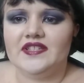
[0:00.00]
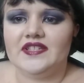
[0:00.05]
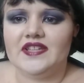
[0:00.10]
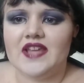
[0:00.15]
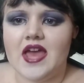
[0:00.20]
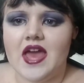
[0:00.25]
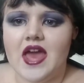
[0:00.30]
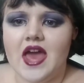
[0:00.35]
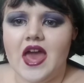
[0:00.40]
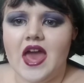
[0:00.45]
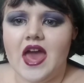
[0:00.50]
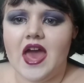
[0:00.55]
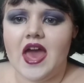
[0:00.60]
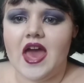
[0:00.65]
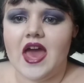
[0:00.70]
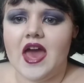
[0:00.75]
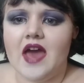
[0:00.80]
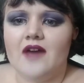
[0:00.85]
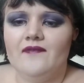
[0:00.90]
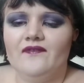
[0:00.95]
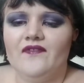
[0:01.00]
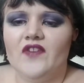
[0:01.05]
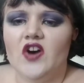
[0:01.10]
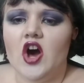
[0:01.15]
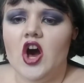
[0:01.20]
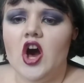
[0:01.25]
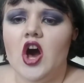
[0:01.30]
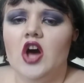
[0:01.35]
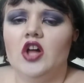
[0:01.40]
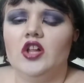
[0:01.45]

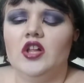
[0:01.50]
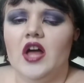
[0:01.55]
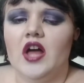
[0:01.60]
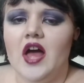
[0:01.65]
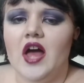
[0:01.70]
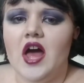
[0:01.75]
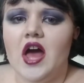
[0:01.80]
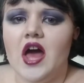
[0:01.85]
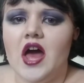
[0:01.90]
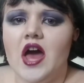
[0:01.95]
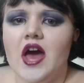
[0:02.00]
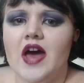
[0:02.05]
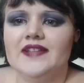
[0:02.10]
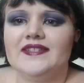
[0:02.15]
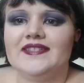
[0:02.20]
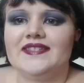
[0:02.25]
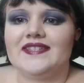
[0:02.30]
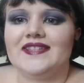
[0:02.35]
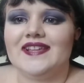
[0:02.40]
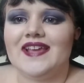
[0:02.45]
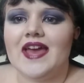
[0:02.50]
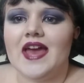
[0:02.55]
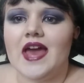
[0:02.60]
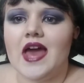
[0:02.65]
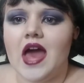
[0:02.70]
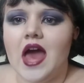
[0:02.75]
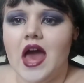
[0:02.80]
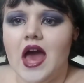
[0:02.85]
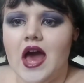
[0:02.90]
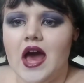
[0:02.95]
devil
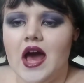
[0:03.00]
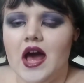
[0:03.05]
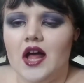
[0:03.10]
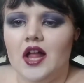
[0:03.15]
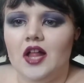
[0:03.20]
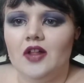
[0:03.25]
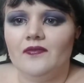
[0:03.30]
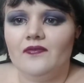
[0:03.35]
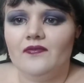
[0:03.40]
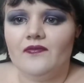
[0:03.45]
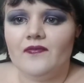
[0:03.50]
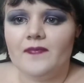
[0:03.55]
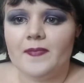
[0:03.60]
herself.